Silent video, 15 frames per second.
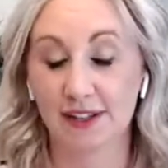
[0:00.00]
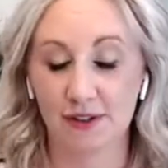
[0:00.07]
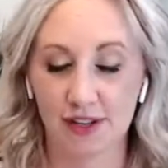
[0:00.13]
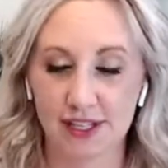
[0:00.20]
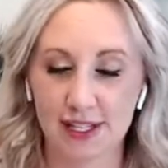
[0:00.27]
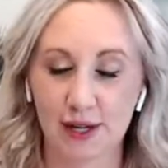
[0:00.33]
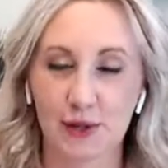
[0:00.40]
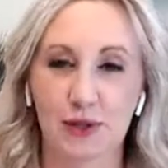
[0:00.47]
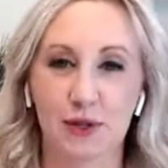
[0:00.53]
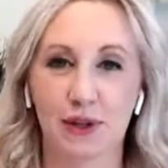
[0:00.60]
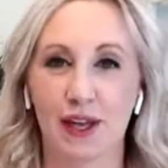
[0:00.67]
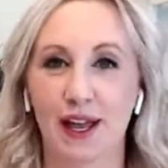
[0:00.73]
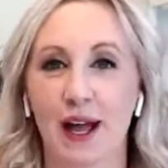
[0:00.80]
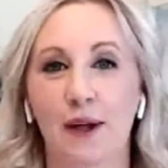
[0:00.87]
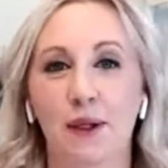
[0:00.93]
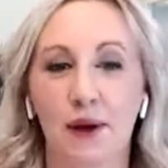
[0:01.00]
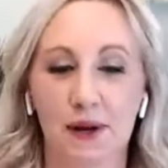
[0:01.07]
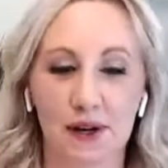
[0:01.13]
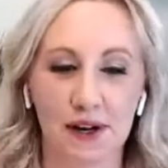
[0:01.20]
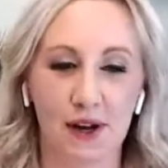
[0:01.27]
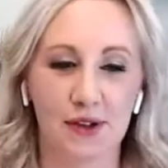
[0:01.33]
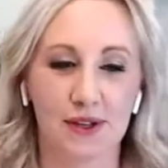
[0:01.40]
So this tells you like how long
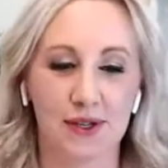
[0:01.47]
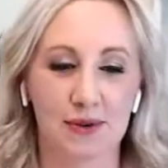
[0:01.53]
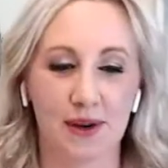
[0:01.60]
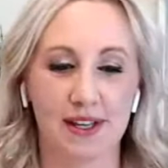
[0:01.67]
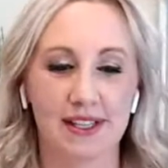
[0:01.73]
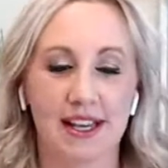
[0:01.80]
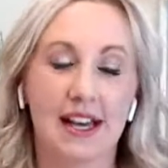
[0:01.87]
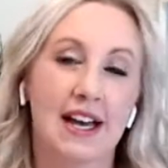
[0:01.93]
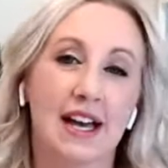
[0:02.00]
ago this was.